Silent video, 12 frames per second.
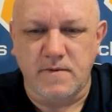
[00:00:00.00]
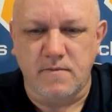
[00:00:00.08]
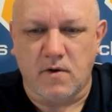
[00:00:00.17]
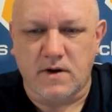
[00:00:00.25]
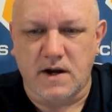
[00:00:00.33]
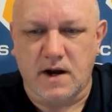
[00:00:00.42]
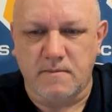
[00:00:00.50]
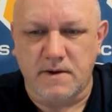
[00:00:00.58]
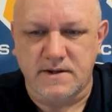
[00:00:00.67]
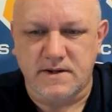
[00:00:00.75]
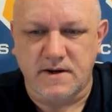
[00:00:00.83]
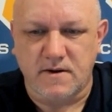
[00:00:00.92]
more
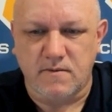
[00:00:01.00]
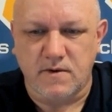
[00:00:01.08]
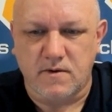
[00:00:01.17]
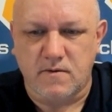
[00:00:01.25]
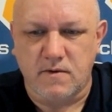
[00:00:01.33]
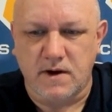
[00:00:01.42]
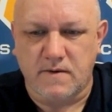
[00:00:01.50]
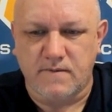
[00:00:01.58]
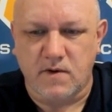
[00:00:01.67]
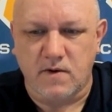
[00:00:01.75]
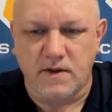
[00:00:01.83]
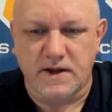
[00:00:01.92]
comments here real quick.
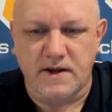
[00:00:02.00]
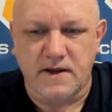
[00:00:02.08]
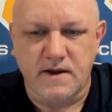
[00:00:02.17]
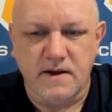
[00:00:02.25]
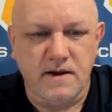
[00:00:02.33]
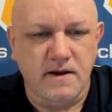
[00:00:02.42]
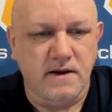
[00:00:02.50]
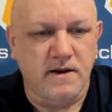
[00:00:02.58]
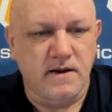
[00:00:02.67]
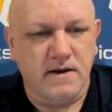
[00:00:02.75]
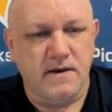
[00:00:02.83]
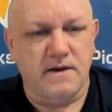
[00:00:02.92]
Verley
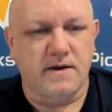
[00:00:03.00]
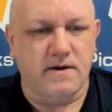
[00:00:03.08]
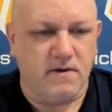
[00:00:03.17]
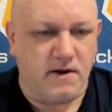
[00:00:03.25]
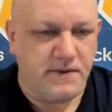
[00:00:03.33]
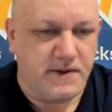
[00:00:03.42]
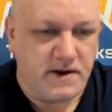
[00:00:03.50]
here on the